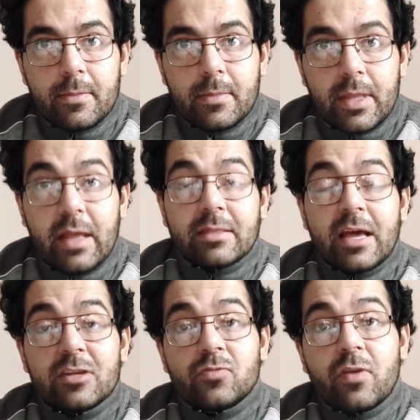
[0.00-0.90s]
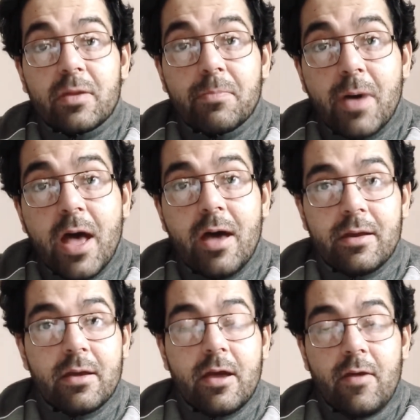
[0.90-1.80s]
And that is very bad
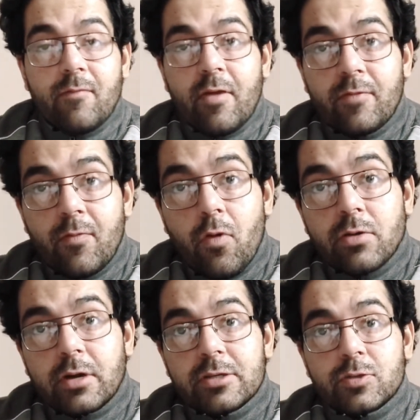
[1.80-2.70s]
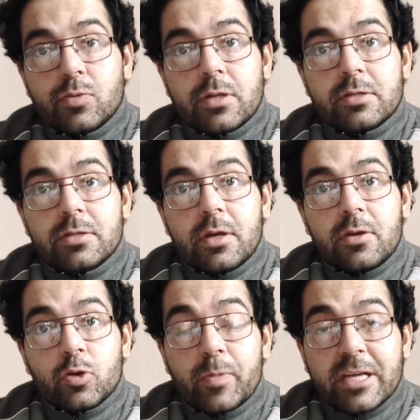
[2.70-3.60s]
when we want our students
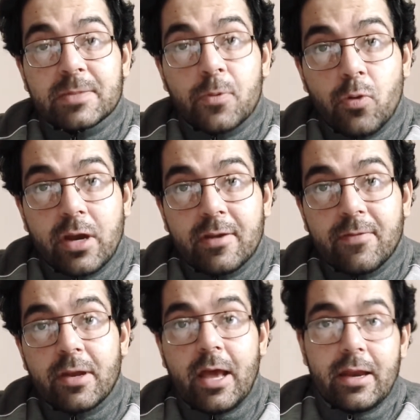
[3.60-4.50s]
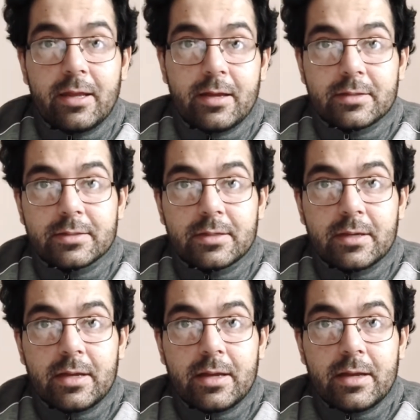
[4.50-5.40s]
to be exploring different ideas.
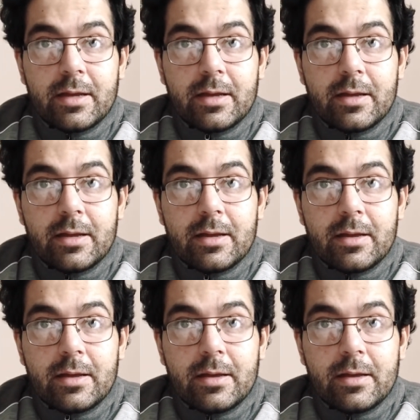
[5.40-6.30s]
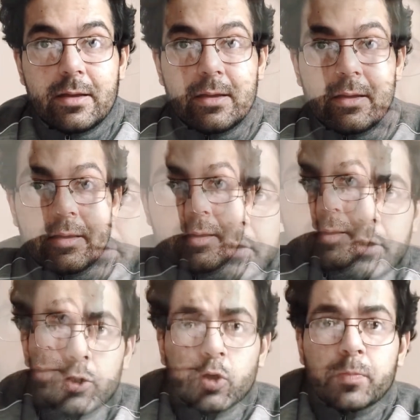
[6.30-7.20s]
Students
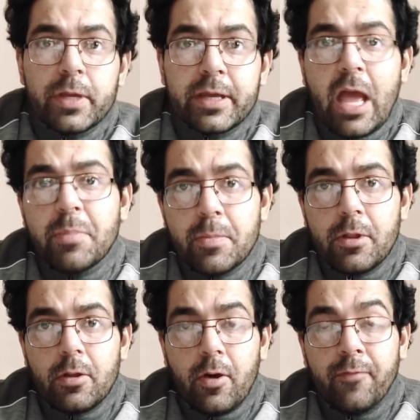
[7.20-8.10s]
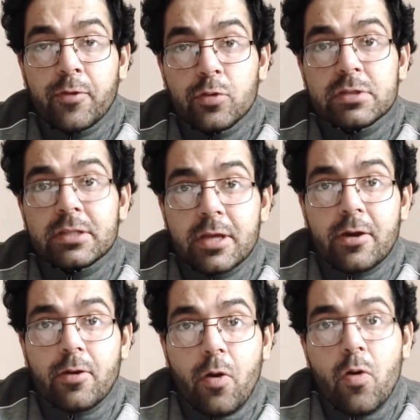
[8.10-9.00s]
should be capable of using their
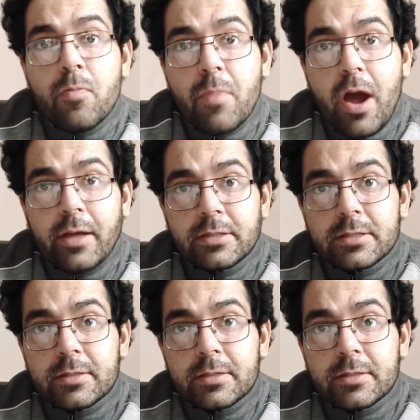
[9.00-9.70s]
own minds